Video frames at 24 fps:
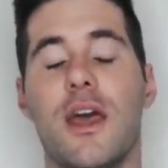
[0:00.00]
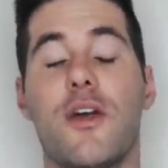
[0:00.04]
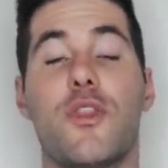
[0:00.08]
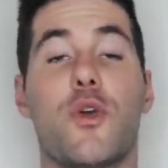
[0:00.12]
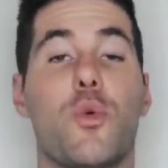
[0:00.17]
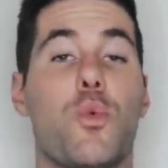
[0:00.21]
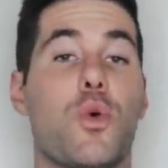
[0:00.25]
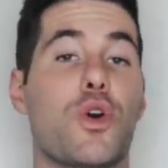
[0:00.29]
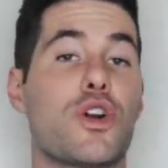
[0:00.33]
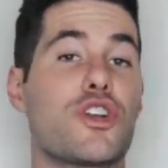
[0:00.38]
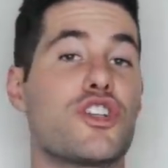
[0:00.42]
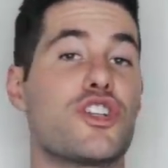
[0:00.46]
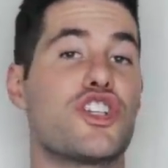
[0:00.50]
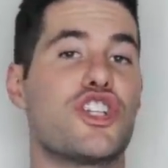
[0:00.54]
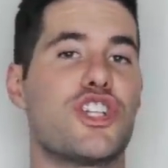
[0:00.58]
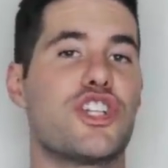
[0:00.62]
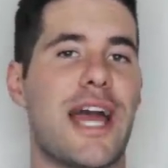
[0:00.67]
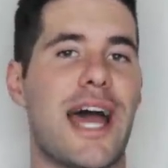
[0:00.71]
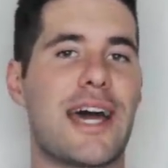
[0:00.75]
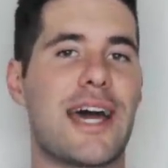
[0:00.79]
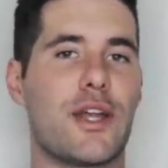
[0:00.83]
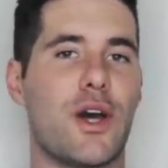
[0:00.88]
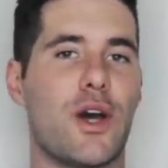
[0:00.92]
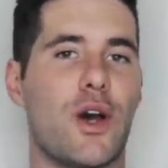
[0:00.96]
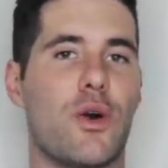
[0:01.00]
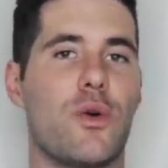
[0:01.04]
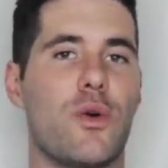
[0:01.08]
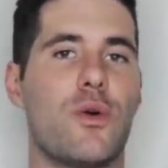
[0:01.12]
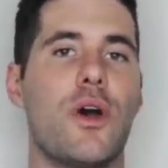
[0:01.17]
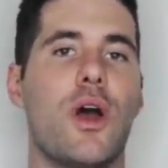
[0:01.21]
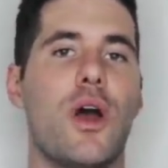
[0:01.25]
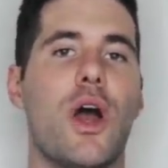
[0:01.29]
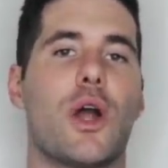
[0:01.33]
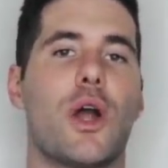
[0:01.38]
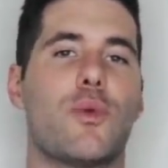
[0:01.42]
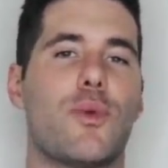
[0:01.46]
The word shadow
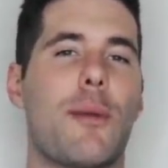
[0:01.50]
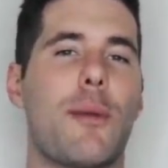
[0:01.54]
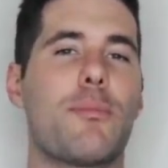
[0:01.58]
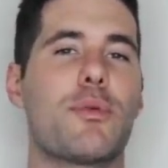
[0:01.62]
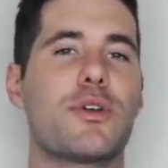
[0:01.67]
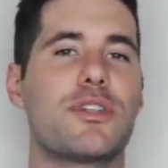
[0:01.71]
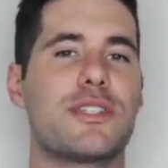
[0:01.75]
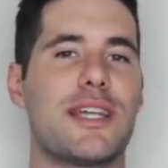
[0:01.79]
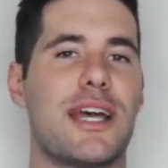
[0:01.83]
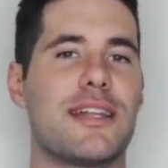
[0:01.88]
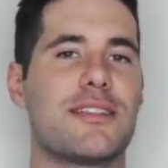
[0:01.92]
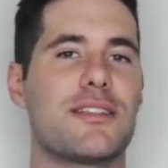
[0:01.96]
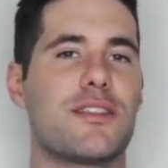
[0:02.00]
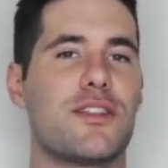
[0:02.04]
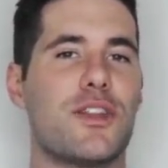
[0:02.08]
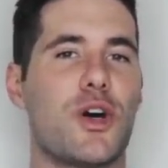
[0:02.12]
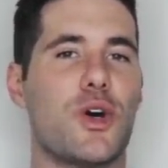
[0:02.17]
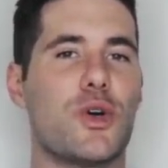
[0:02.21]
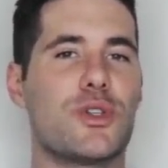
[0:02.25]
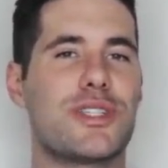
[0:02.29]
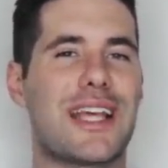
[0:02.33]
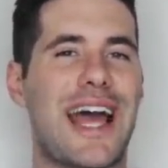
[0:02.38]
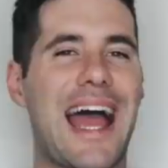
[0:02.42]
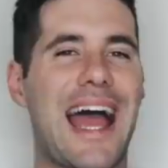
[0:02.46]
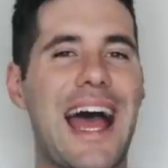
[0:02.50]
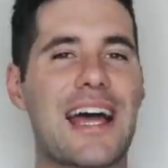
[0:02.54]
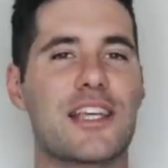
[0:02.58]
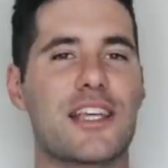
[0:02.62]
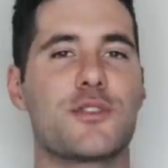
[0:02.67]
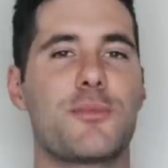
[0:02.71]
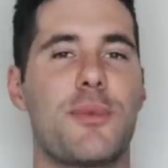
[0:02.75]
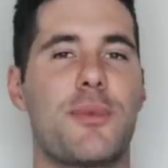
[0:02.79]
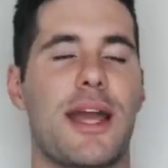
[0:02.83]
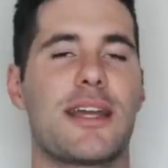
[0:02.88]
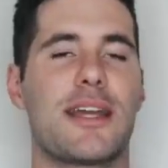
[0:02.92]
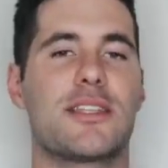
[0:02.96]
represents those
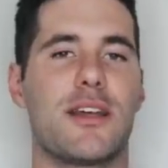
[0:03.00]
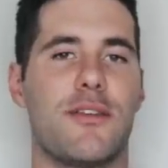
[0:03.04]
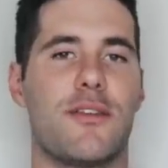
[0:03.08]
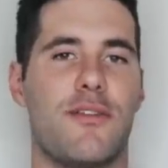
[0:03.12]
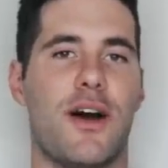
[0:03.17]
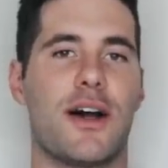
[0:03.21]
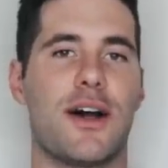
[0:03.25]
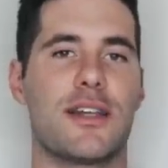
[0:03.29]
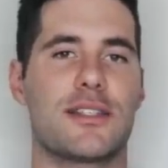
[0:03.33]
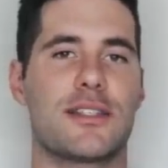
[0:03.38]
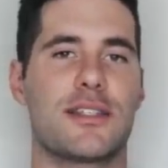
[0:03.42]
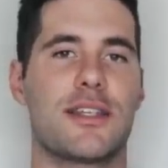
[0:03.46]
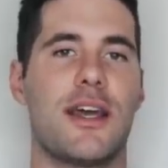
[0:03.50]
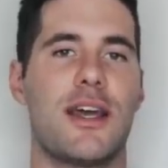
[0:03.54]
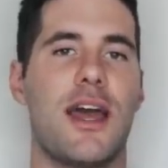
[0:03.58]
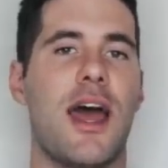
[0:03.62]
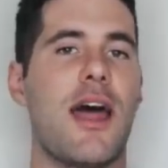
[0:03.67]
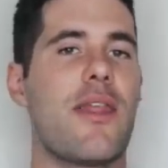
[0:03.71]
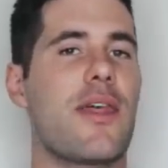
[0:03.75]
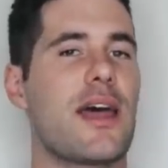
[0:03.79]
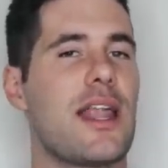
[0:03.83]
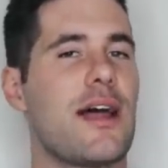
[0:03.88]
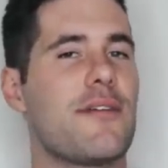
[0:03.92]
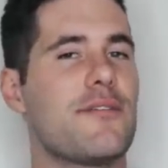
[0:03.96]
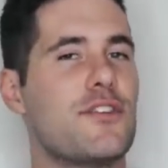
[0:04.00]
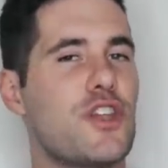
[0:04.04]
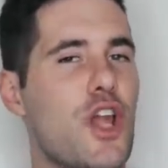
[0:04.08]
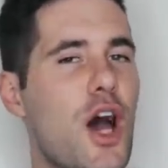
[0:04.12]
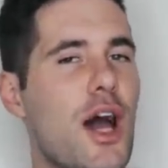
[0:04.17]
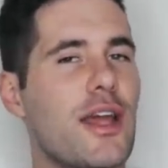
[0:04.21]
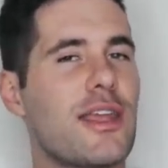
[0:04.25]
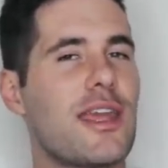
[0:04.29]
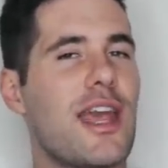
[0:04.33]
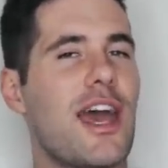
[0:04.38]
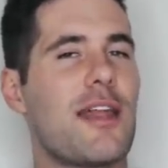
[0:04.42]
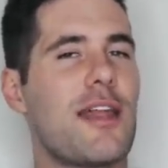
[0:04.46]
aspects of us that have
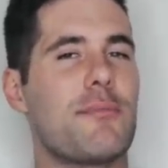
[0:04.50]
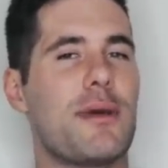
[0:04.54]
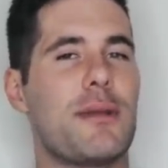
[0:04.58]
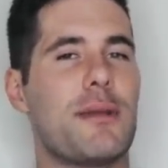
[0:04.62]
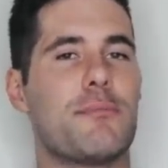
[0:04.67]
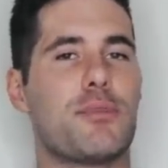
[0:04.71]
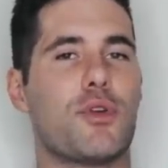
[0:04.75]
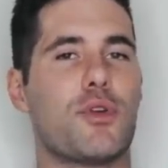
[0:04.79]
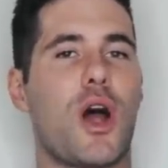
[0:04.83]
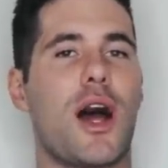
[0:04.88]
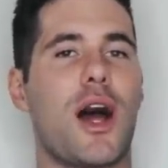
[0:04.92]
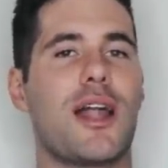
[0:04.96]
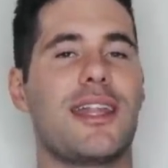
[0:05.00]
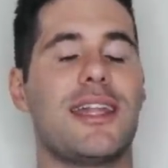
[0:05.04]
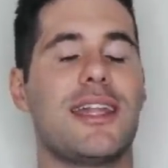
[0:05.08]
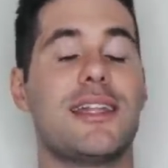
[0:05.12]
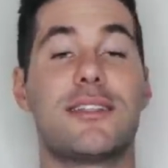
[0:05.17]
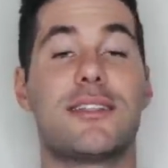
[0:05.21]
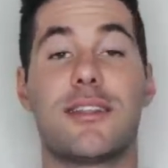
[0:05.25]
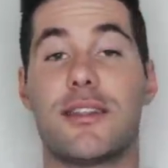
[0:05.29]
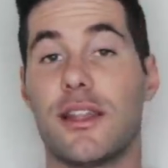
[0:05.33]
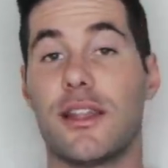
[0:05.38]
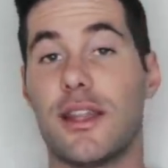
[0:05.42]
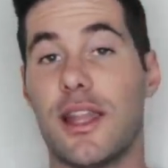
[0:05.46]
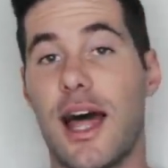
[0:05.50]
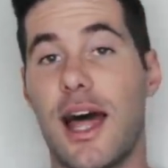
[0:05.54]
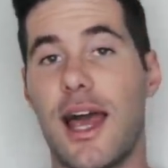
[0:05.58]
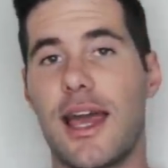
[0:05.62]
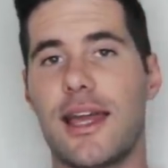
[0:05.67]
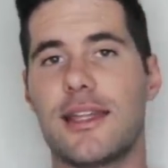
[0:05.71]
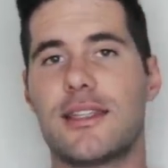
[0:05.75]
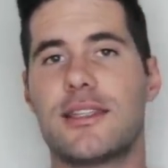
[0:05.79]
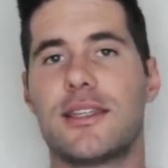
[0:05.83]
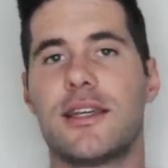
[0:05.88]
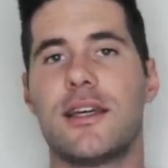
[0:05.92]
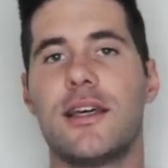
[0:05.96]
not yet been brought into the
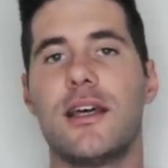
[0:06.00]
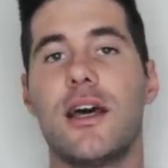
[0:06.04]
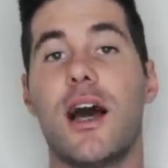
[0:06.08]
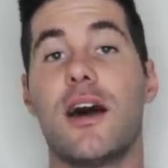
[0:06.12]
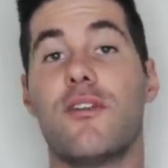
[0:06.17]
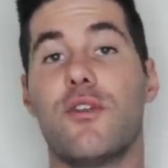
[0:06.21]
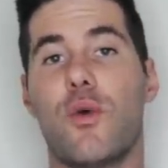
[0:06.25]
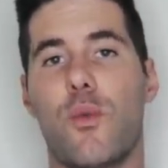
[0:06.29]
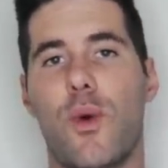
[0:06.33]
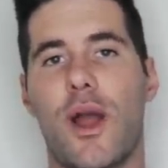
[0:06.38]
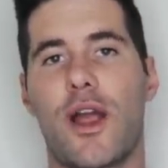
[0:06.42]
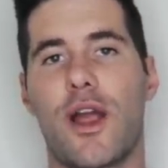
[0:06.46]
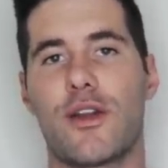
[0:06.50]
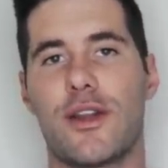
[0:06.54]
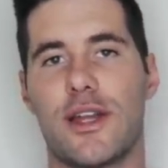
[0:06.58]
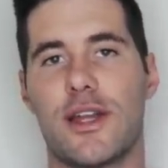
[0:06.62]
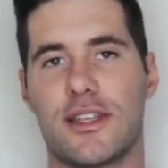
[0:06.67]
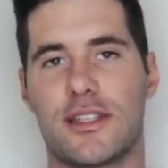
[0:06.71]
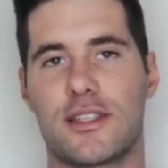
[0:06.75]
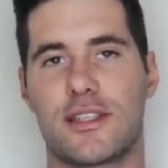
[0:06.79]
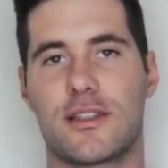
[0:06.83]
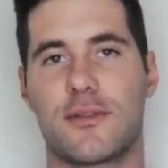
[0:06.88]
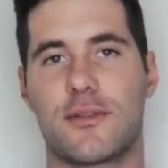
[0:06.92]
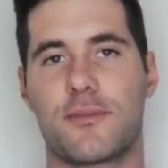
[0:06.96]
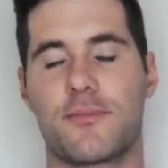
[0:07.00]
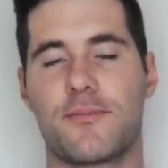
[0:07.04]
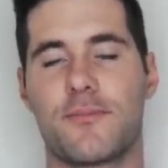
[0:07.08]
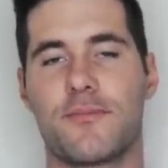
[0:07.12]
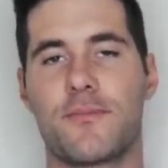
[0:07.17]
light of awareness.